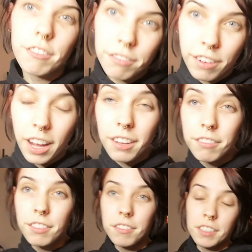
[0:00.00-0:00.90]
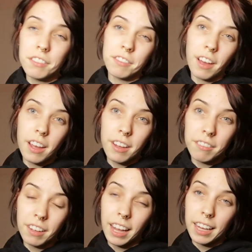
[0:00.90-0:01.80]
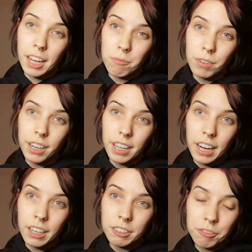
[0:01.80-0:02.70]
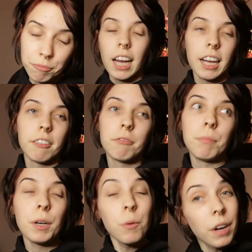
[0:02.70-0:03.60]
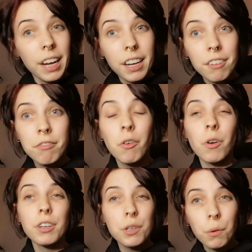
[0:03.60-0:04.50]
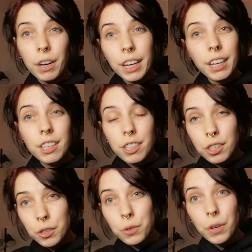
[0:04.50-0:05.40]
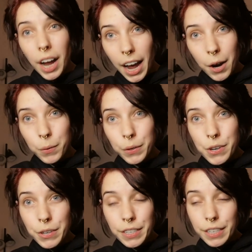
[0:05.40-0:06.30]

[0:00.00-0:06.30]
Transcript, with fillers: 5:55 a.m. right now. I have been awake for 22 hours.